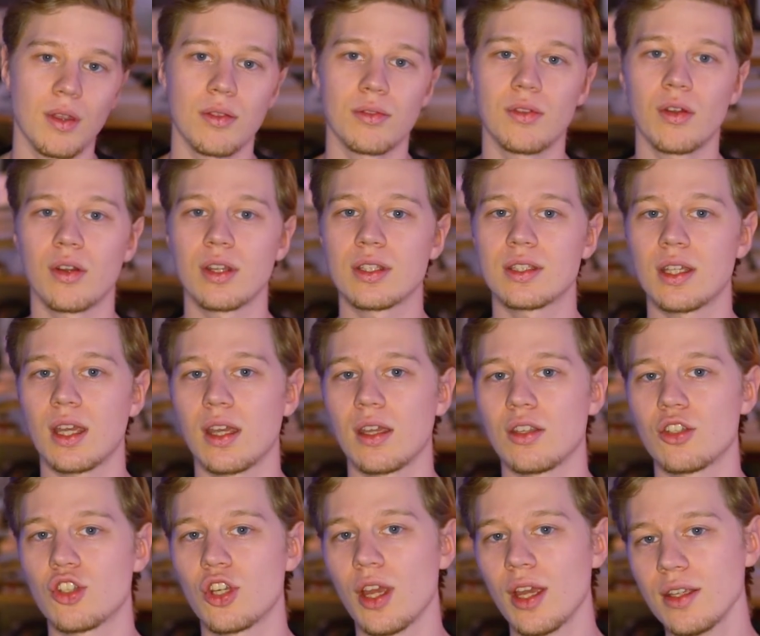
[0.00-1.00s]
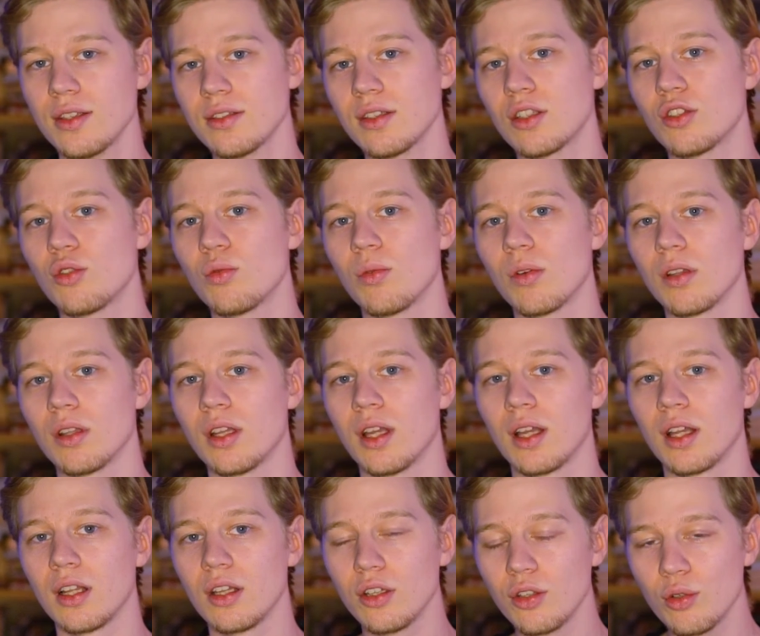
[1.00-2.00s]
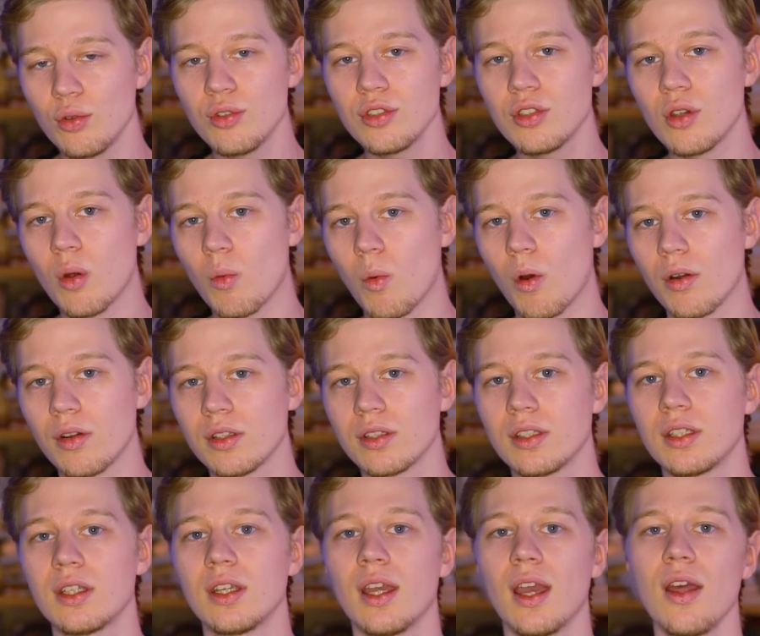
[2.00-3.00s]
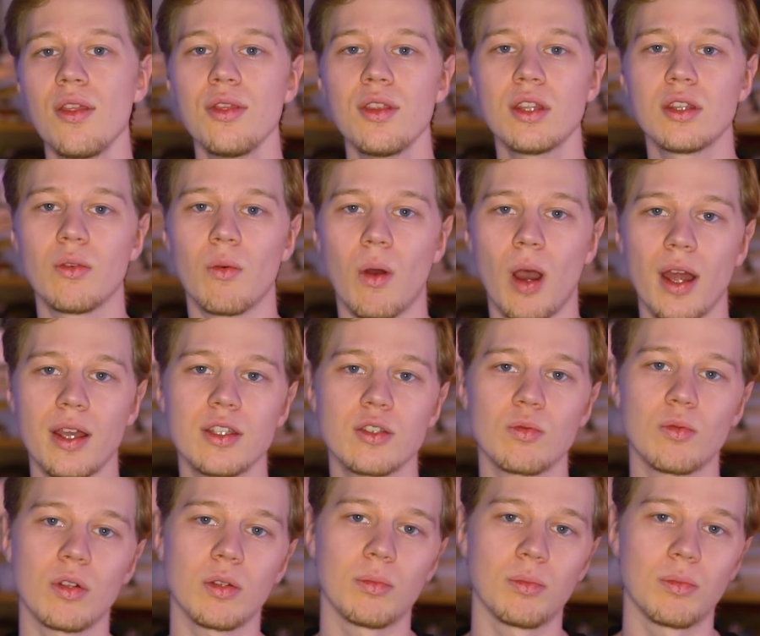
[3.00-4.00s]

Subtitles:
There is a chance that you will lose your warranty and the device will